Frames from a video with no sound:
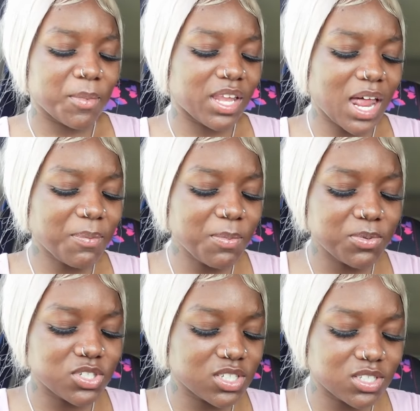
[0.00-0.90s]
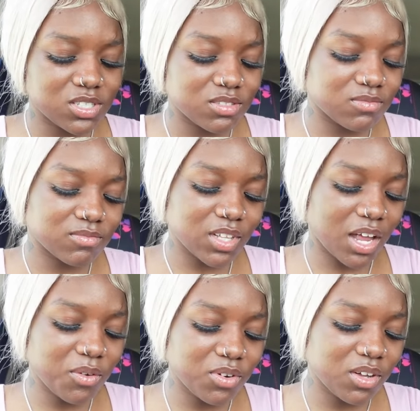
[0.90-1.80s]
a lot of people just
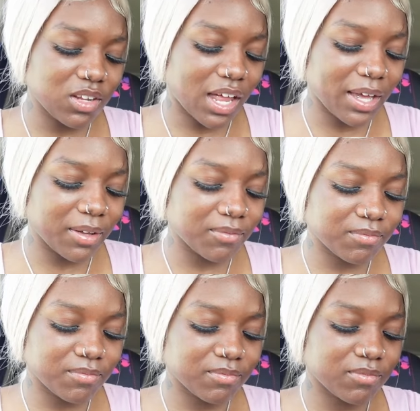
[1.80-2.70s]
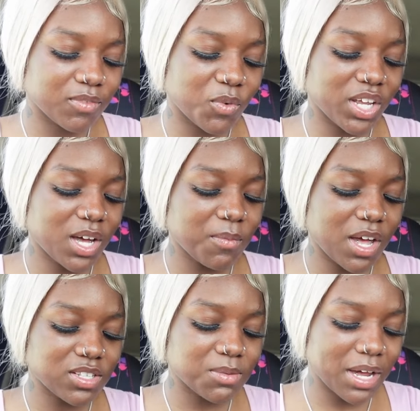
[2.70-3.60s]
I don't know like when it come
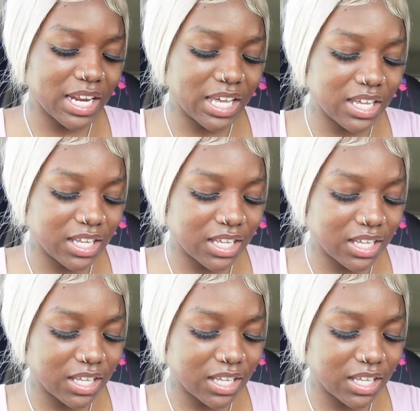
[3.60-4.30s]
down to my dad,